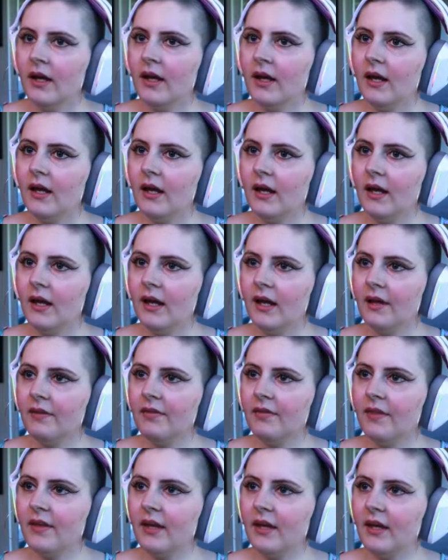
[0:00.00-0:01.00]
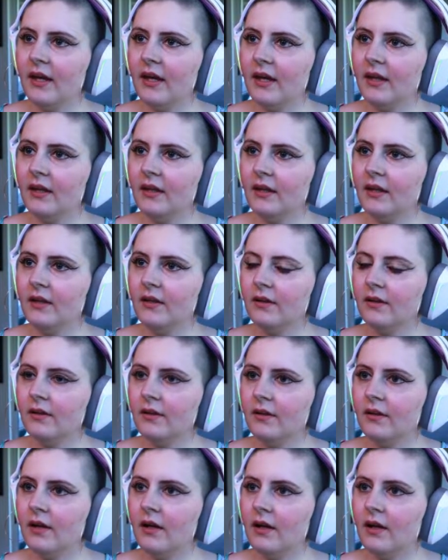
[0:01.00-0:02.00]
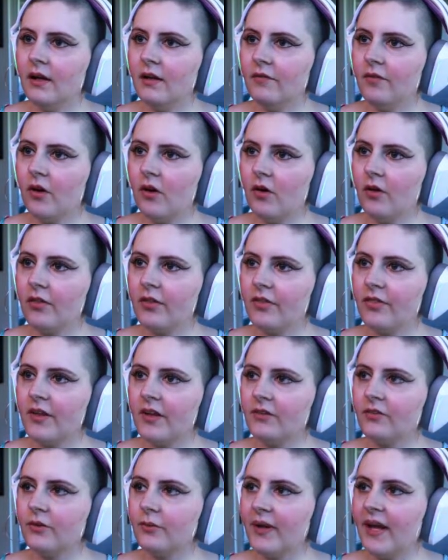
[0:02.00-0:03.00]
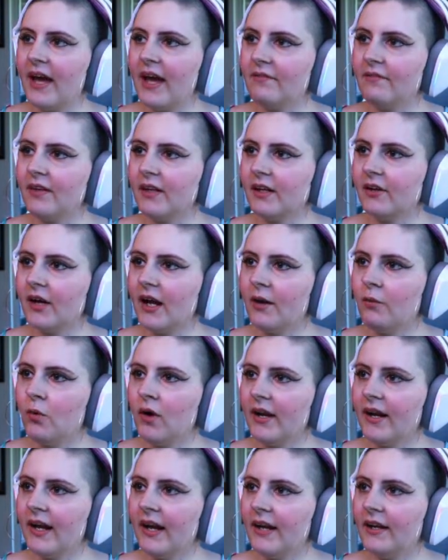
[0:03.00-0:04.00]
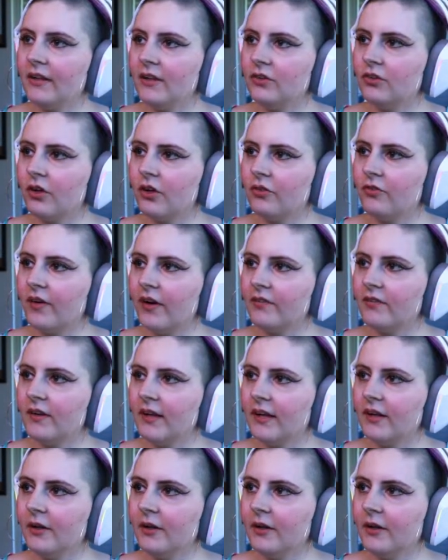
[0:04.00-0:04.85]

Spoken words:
And then, of all the things that we have in here, I want to add in Dark Resonator